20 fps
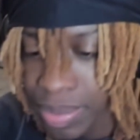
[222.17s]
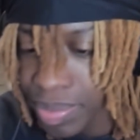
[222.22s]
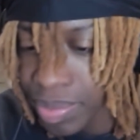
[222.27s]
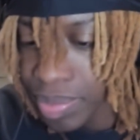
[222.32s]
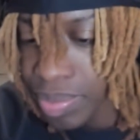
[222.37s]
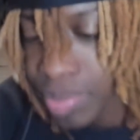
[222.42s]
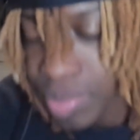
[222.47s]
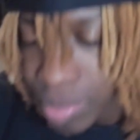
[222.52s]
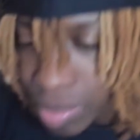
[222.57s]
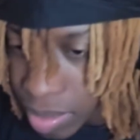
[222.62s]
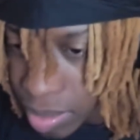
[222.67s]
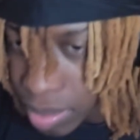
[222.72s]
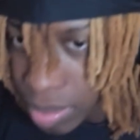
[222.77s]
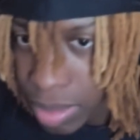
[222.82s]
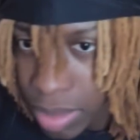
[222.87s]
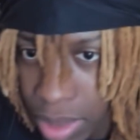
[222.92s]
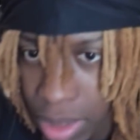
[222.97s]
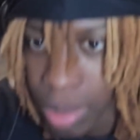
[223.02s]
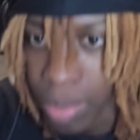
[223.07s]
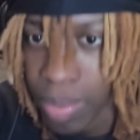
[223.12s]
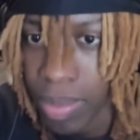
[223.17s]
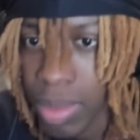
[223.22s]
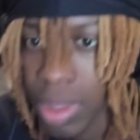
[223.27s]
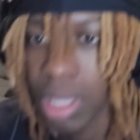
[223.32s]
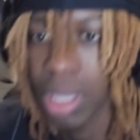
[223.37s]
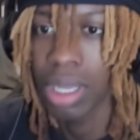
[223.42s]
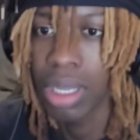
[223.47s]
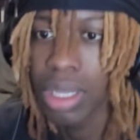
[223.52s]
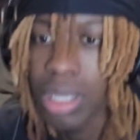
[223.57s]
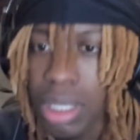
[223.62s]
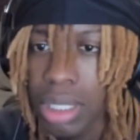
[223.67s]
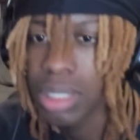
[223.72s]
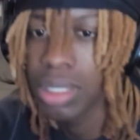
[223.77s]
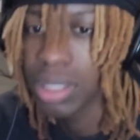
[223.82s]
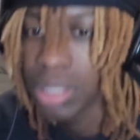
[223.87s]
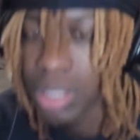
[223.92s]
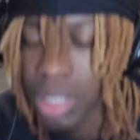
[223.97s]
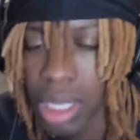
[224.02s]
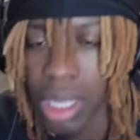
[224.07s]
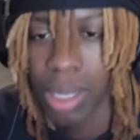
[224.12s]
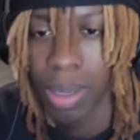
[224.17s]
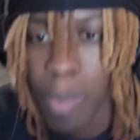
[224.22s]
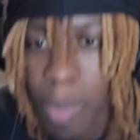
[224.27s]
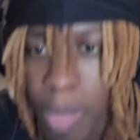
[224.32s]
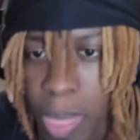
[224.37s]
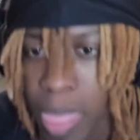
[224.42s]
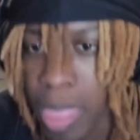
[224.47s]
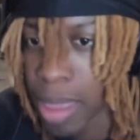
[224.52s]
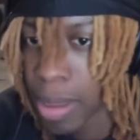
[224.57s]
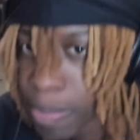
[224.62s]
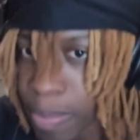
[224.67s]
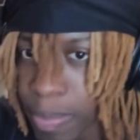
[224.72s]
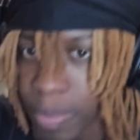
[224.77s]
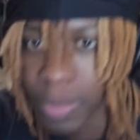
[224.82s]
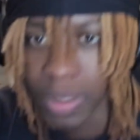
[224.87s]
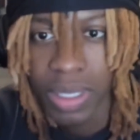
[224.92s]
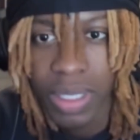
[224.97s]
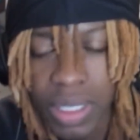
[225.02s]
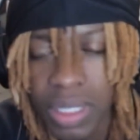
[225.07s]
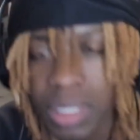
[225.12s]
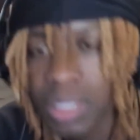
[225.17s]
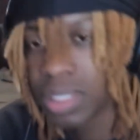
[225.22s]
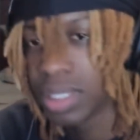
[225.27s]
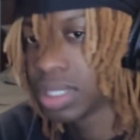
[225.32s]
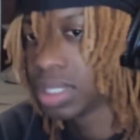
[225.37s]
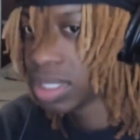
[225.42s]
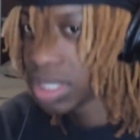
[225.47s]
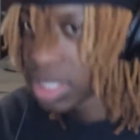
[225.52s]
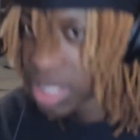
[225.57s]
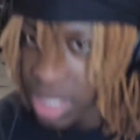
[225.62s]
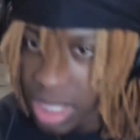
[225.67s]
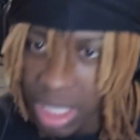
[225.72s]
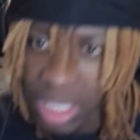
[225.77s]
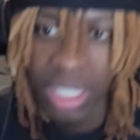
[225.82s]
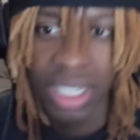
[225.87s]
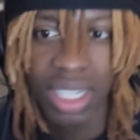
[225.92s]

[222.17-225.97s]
Like Venom, best believe I get him. I'm low key, I'm chilling.